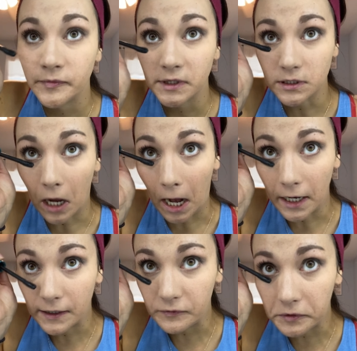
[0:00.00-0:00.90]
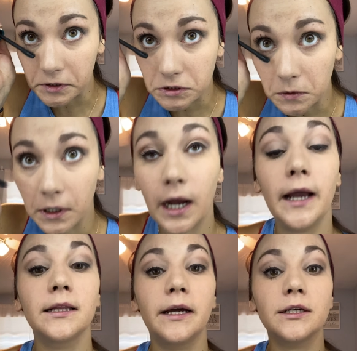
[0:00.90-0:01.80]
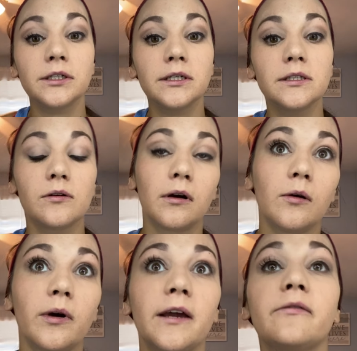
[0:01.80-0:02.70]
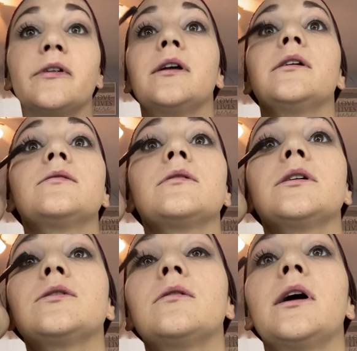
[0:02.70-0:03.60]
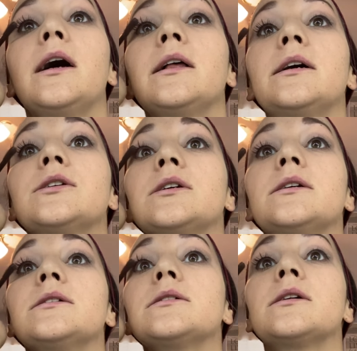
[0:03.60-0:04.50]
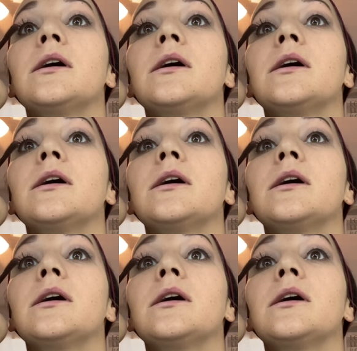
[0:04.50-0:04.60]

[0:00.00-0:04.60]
So I have really short eyelashes, or what I feel is really short eyelashes.